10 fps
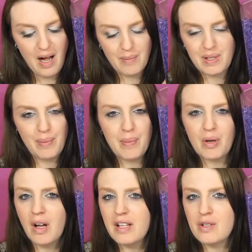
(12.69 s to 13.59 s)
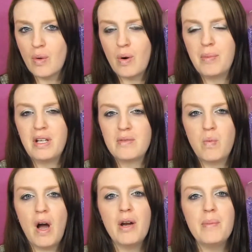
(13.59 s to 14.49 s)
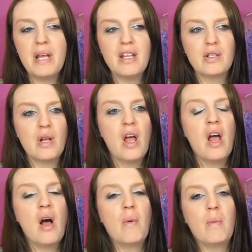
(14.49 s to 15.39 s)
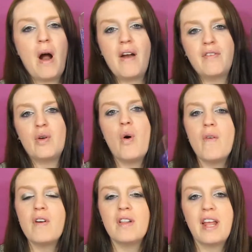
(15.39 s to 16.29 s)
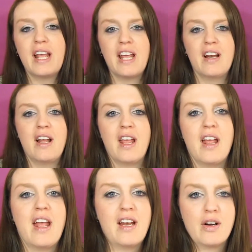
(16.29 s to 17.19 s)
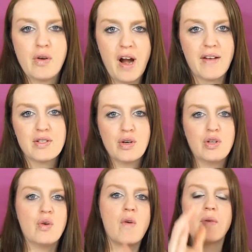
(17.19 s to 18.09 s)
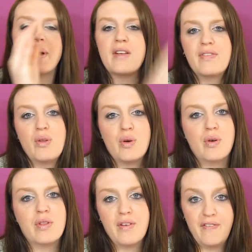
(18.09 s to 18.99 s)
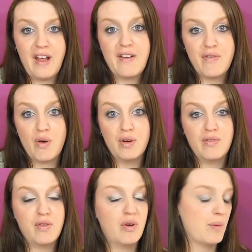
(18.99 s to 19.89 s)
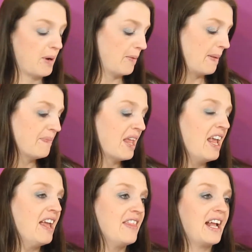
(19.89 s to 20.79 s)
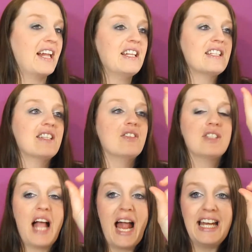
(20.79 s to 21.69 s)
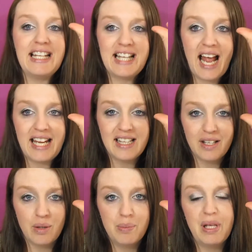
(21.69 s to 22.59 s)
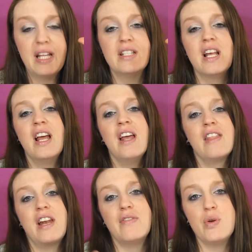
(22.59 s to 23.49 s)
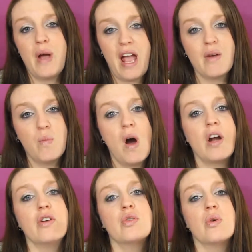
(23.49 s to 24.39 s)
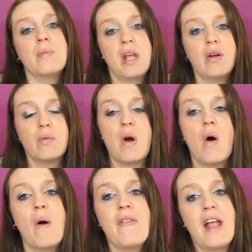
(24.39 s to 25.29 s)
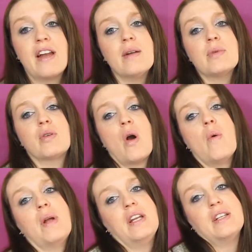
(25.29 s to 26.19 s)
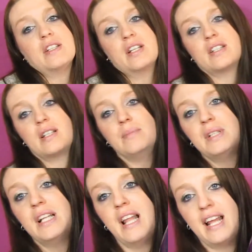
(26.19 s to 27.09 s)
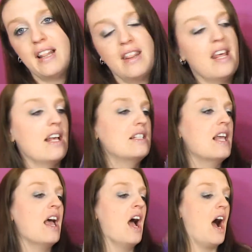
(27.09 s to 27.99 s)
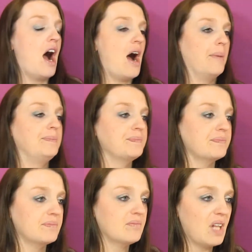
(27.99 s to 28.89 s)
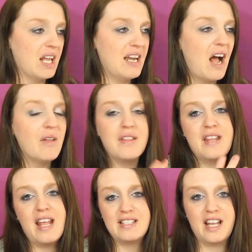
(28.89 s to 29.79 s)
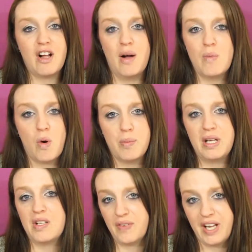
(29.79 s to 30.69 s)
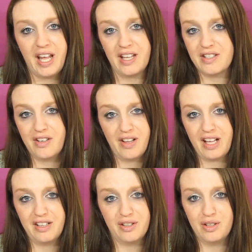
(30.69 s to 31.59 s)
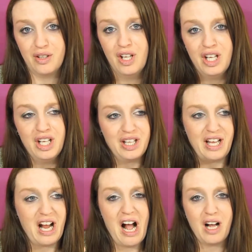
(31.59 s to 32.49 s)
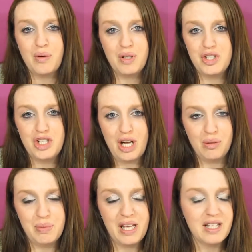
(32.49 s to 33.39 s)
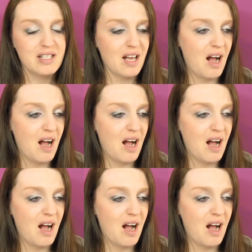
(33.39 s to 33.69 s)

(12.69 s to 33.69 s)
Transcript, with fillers: Some people call these Orbeez. Water beads are, if you go over like at a craft store, you go over by the fake floral department, they got these little tiny little beads that if you add water to them they grow, and they end up growing to something like this. Nowadays they call them Orbeez for kids. They're like little like aqua gel beads.